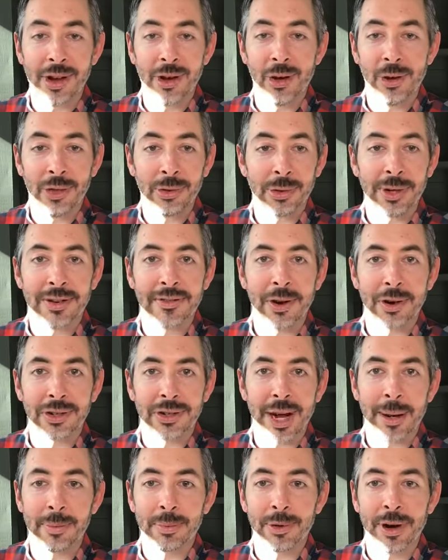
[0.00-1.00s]
All three of our
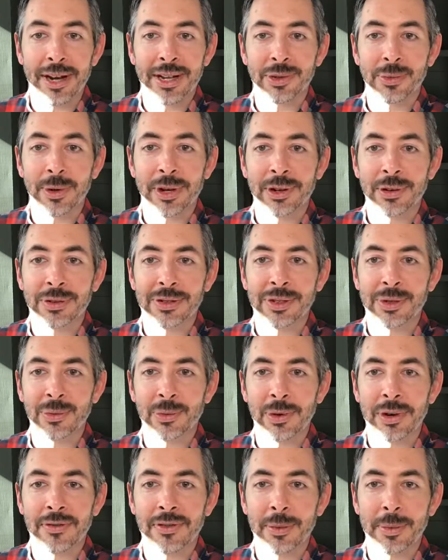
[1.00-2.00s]
top prize winners
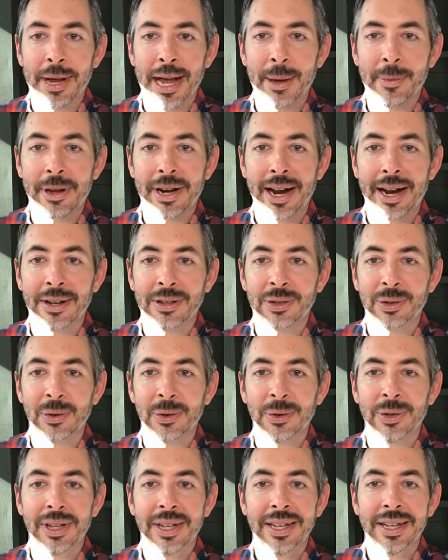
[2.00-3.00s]
were from Hammond High
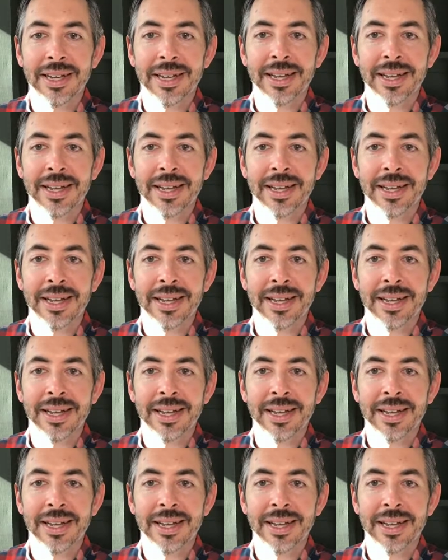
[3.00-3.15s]
School.